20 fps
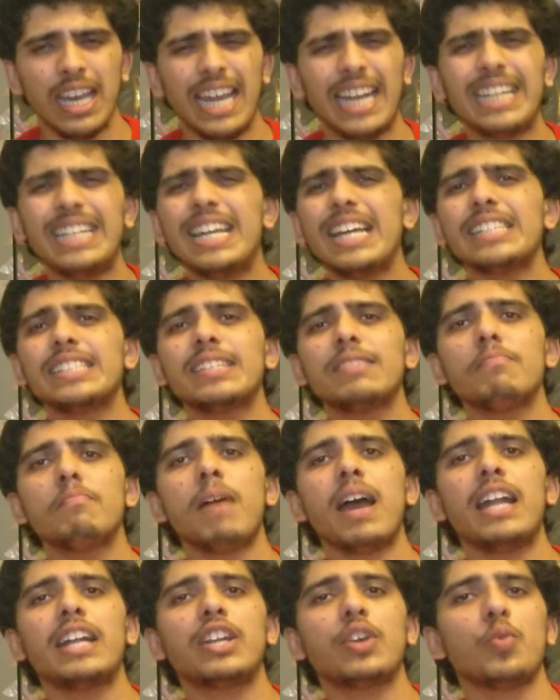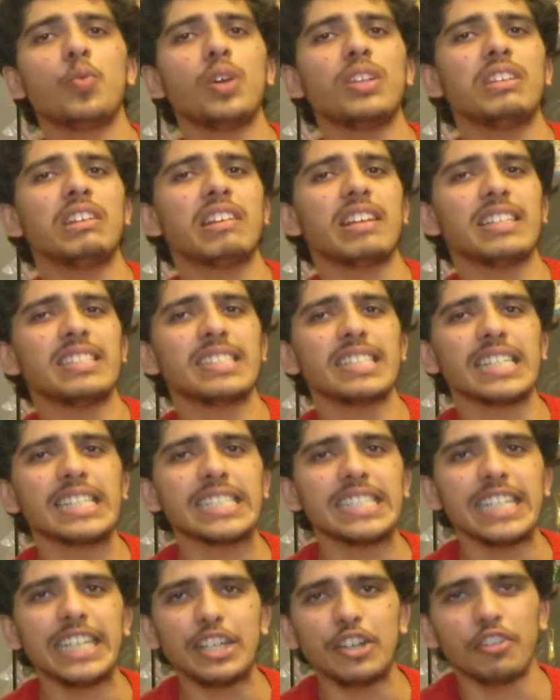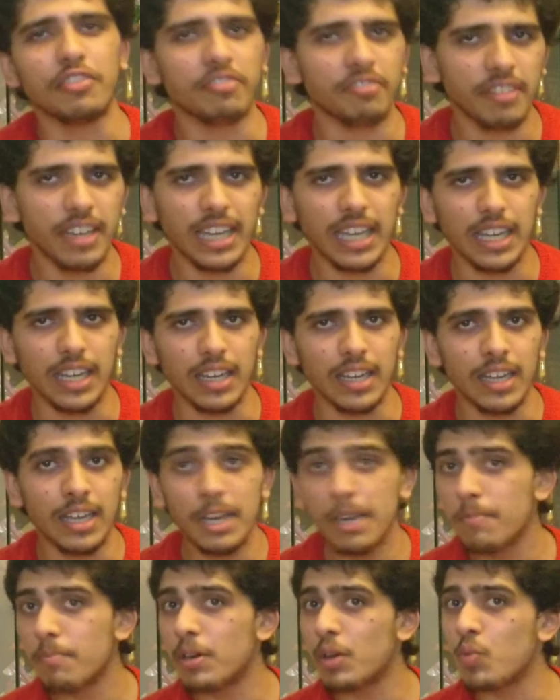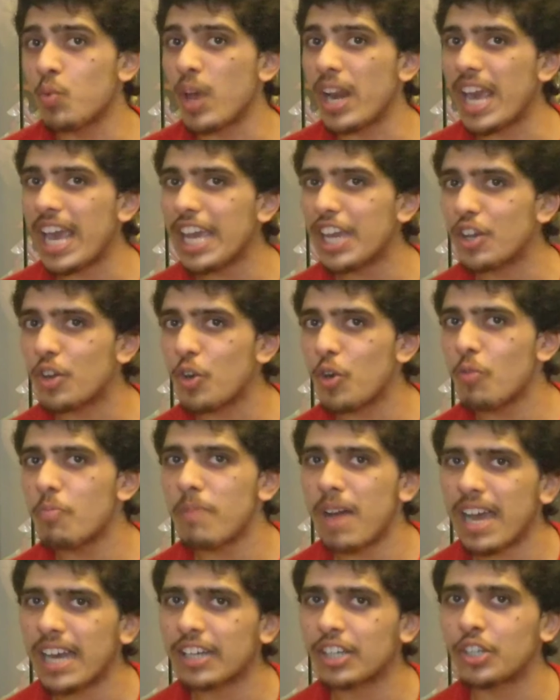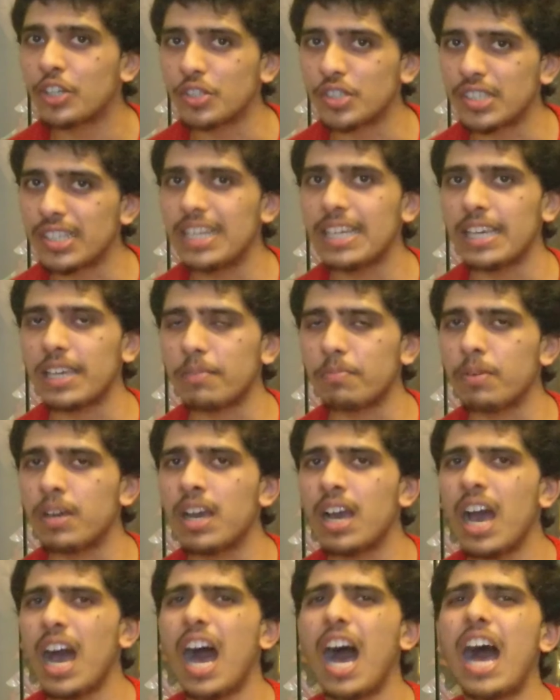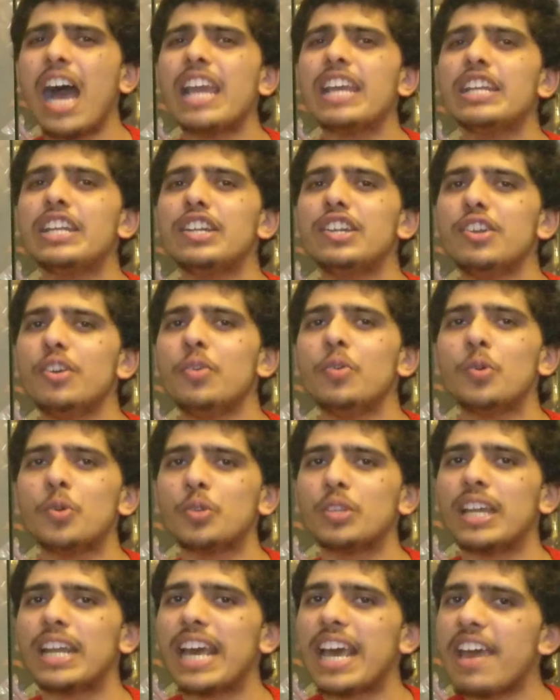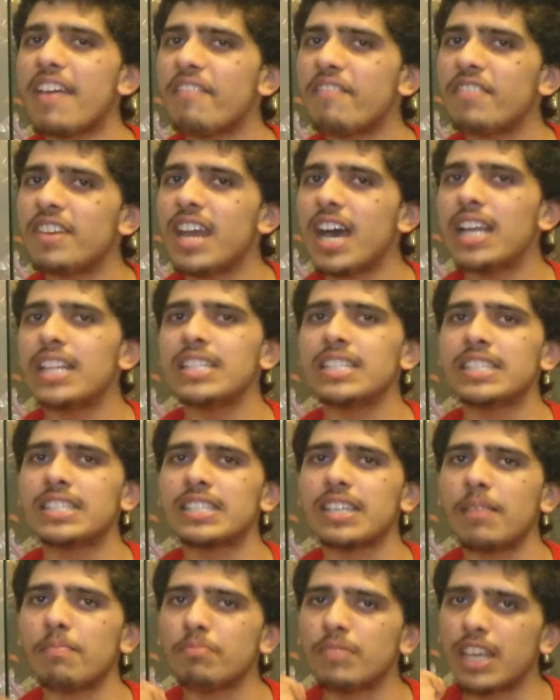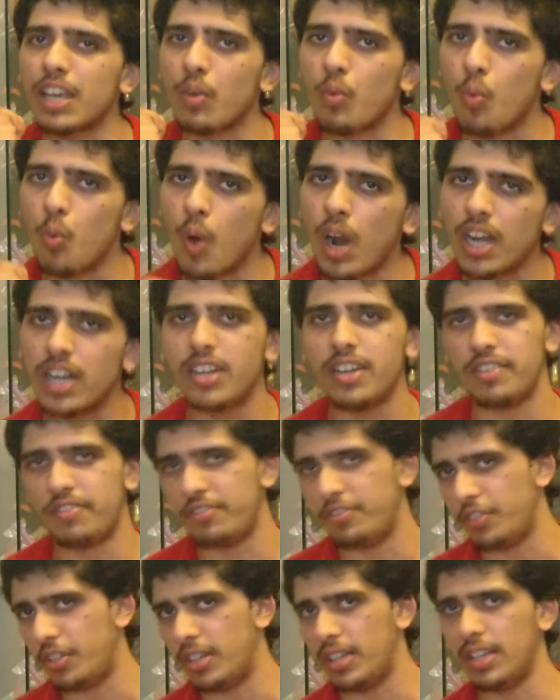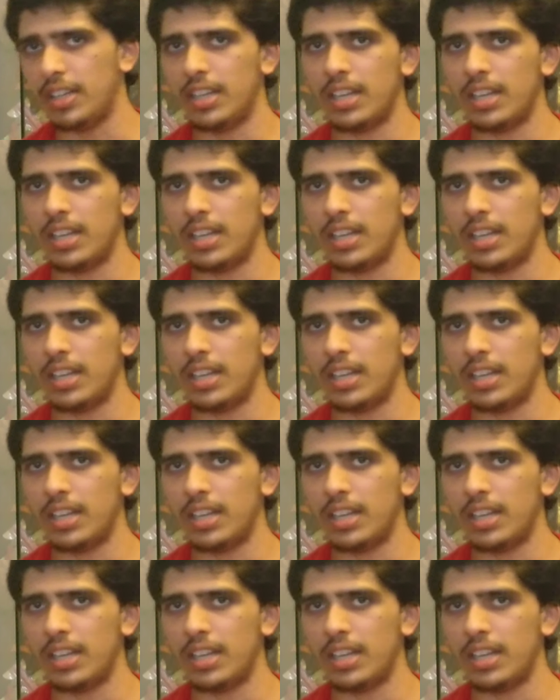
it doesn't matter whether I succeed or fail, but when I go back to sleep, I know that I have done something wonderful.